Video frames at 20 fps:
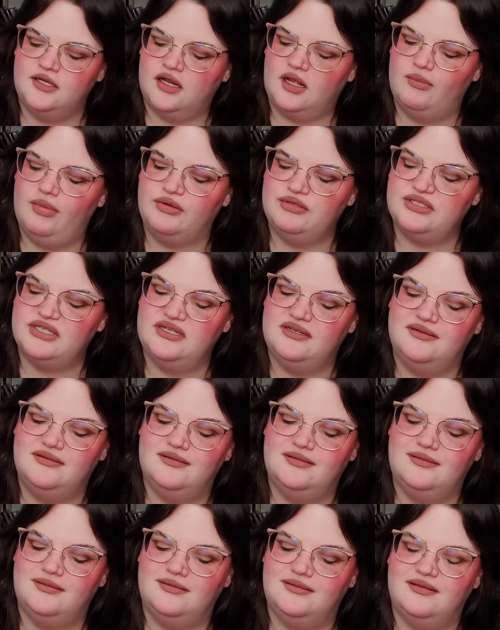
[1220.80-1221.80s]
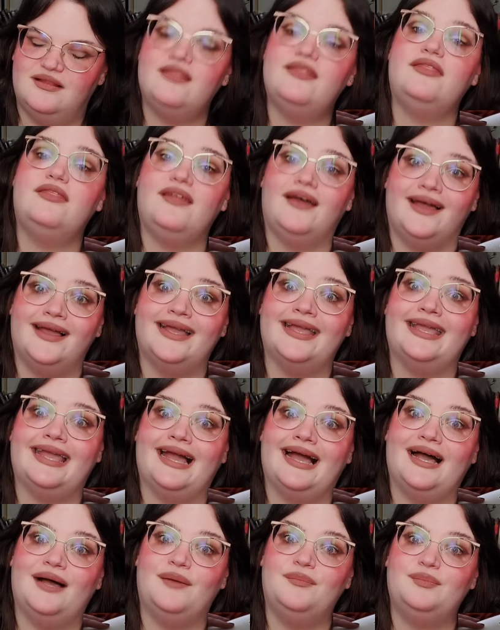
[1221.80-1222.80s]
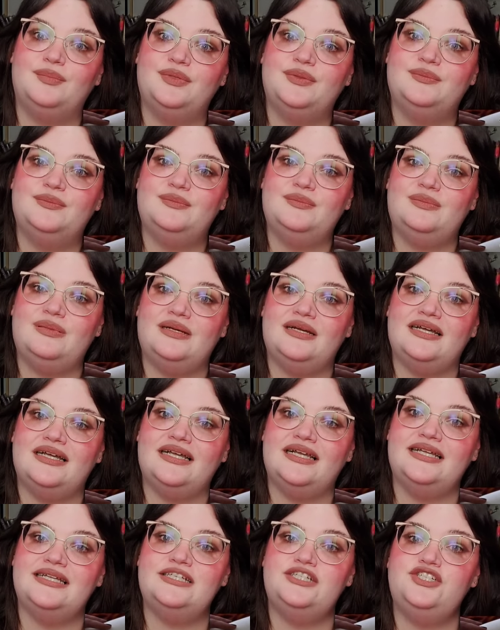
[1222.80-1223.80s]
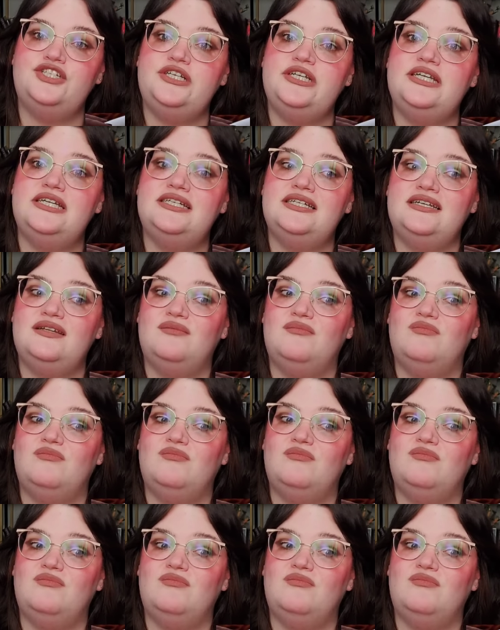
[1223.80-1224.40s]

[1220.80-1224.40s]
talk about Thigh Gap by Chandler